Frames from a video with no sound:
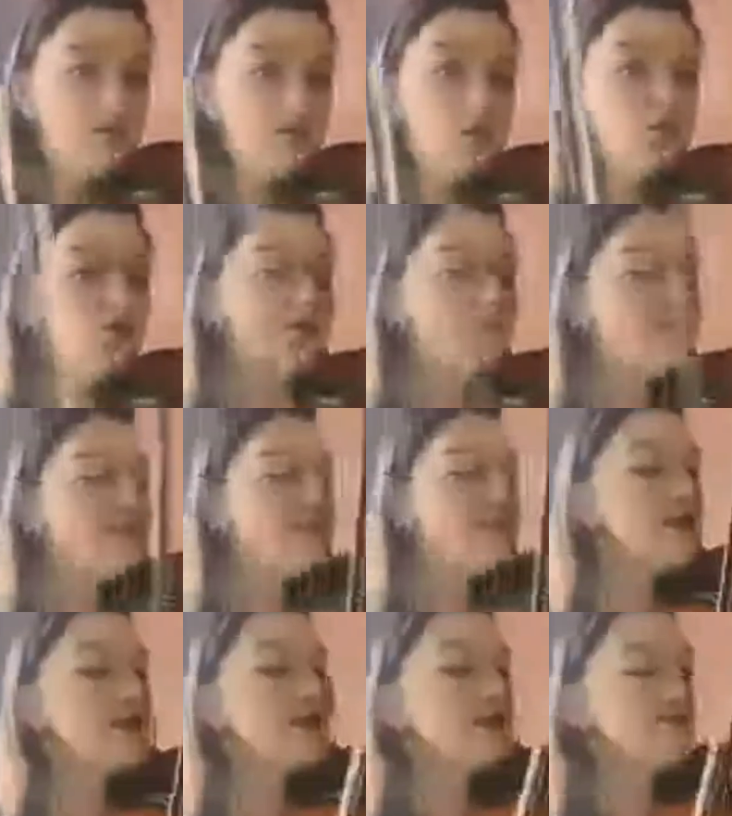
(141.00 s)
we play
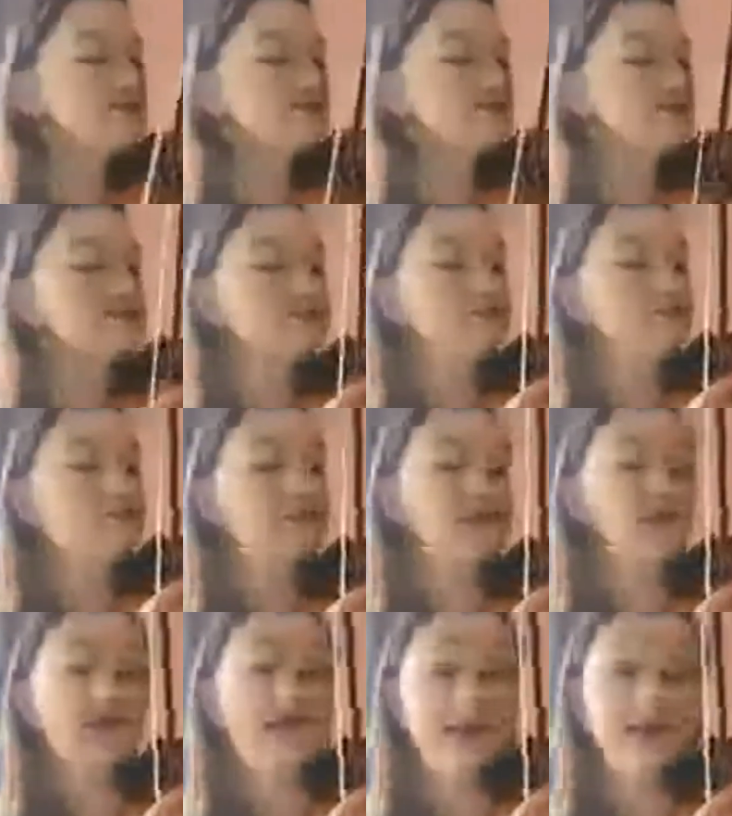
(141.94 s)
in between the
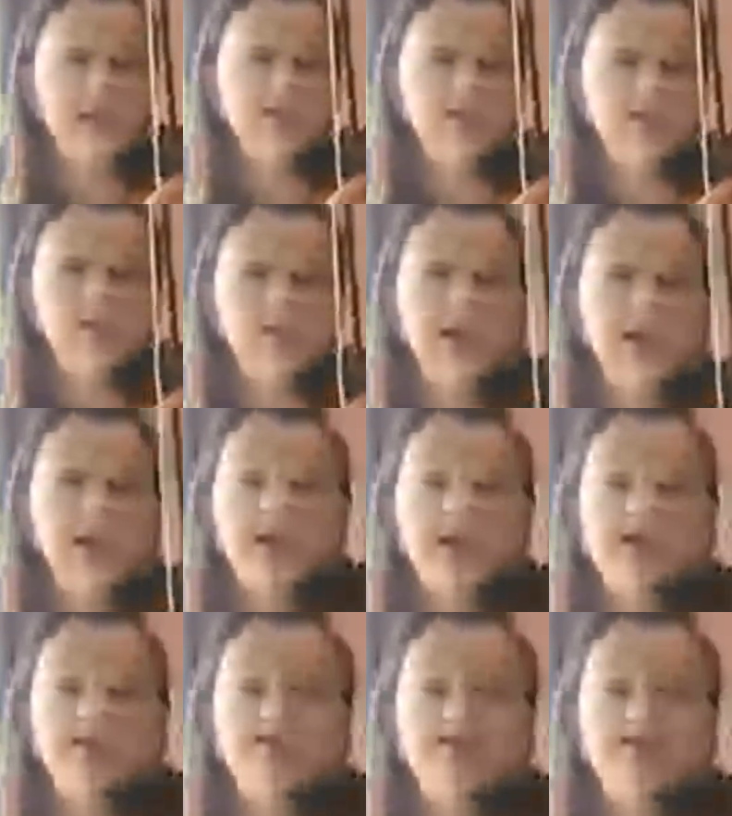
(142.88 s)
bridge
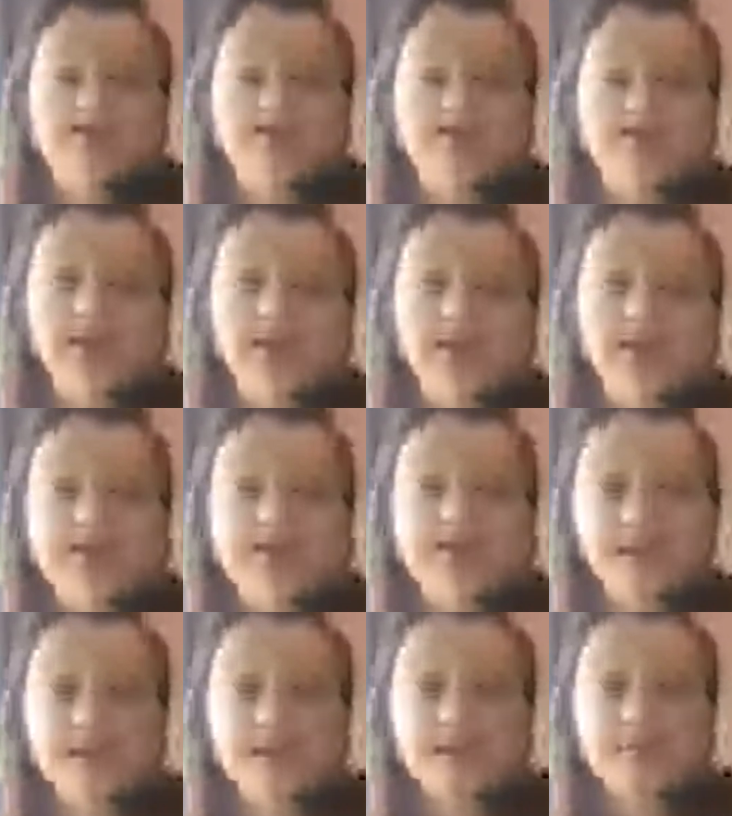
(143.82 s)
and this black
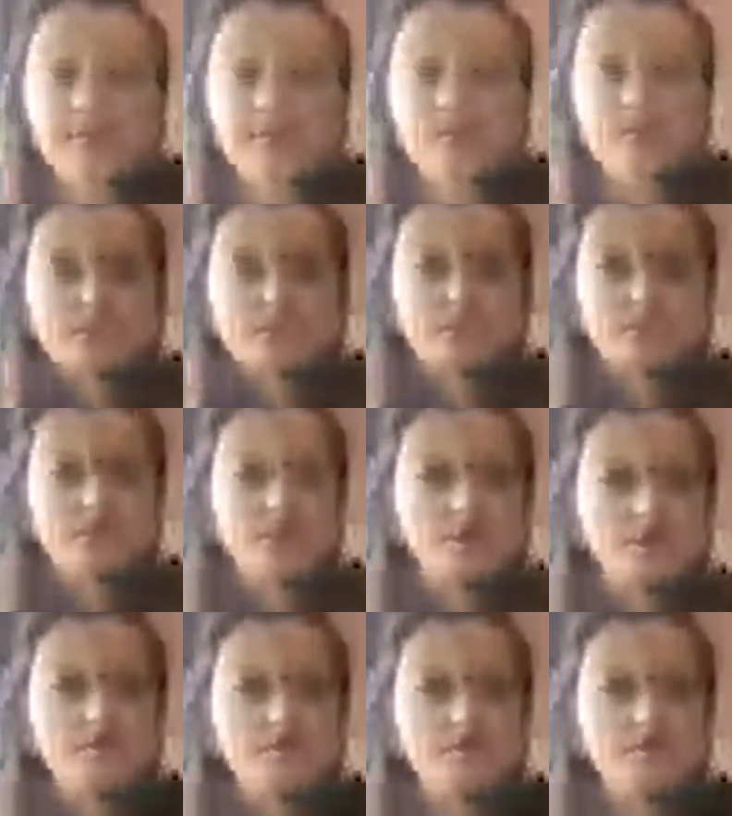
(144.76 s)
thing, which is called the